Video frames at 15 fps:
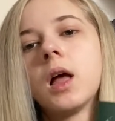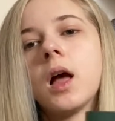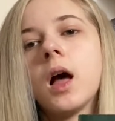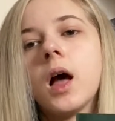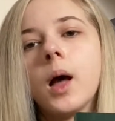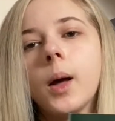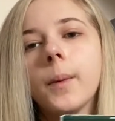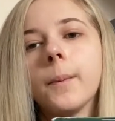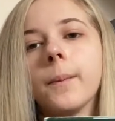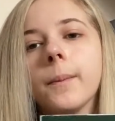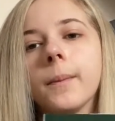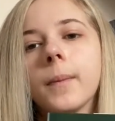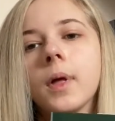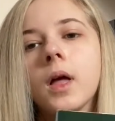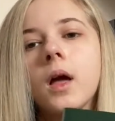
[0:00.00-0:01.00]
I
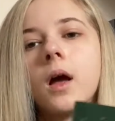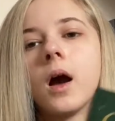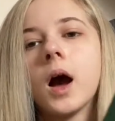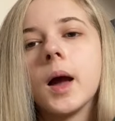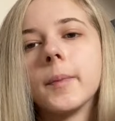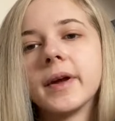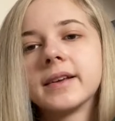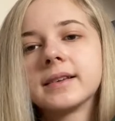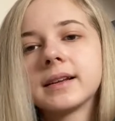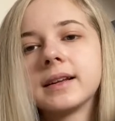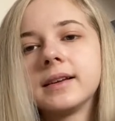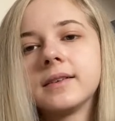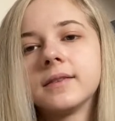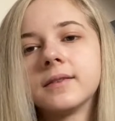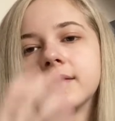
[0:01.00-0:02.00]

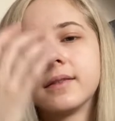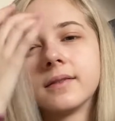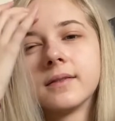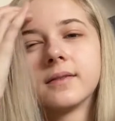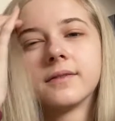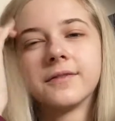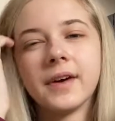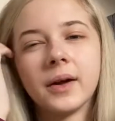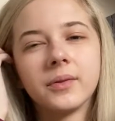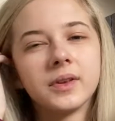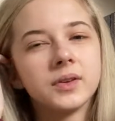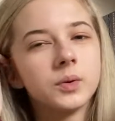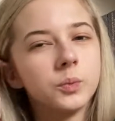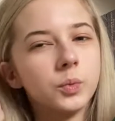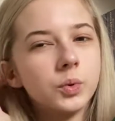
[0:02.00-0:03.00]
basically found this
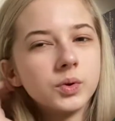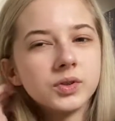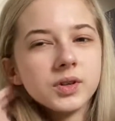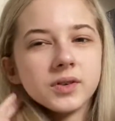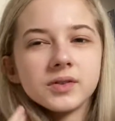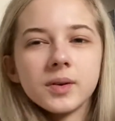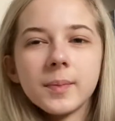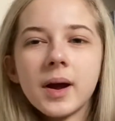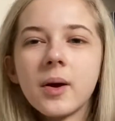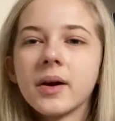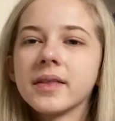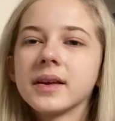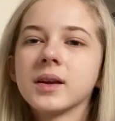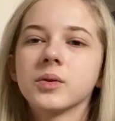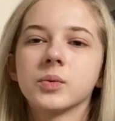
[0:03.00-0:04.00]
on Waterstone somehow. I
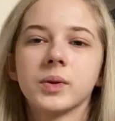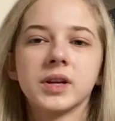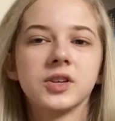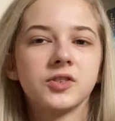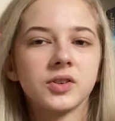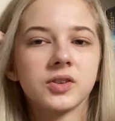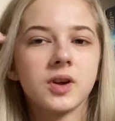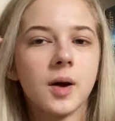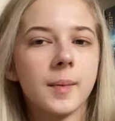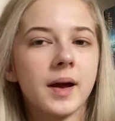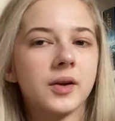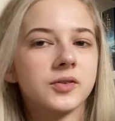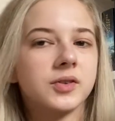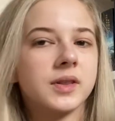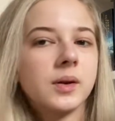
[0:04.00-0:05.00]
think it was when it just come
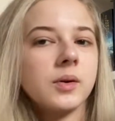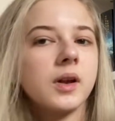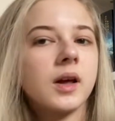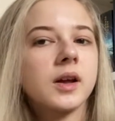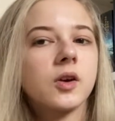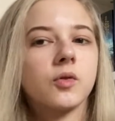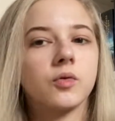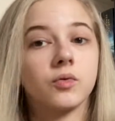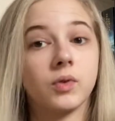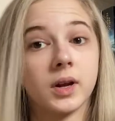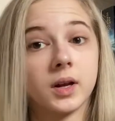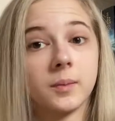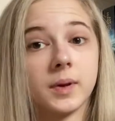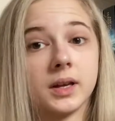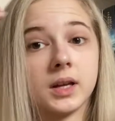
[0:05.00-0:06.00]
out, so they like
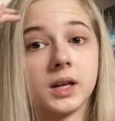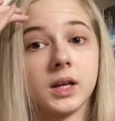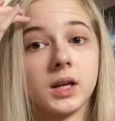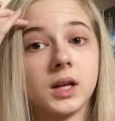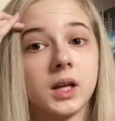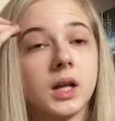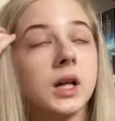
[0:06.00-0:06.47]
recommended it.